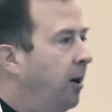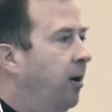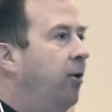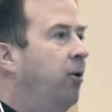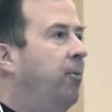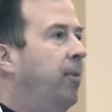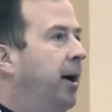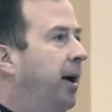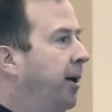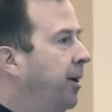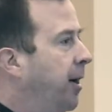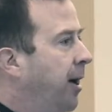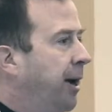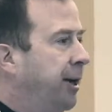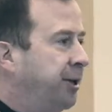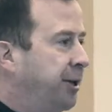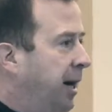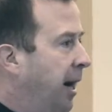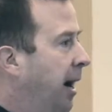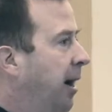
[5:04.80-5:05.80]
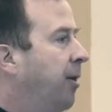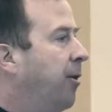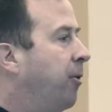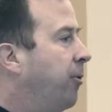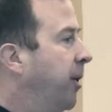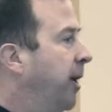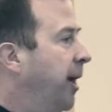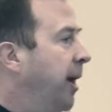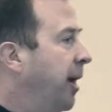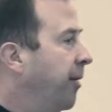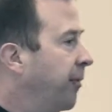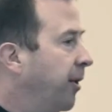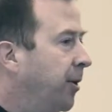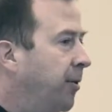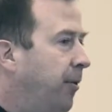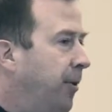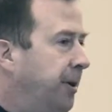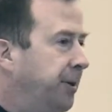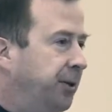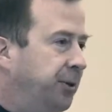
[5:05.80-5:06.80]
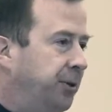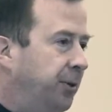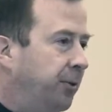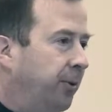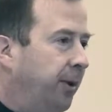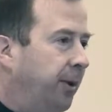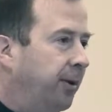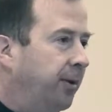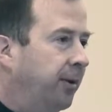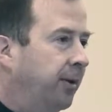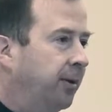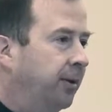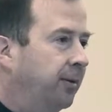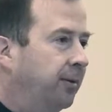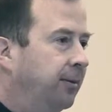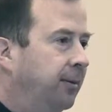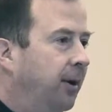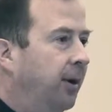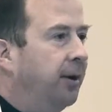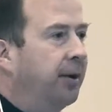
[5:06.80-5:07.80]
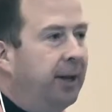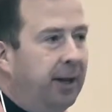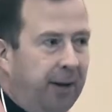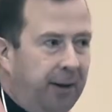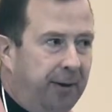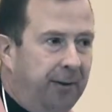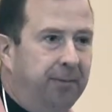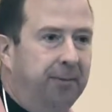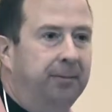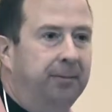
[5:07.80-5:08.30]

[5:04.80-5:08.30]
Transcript: oh my gosh, how are we ever going to do it again?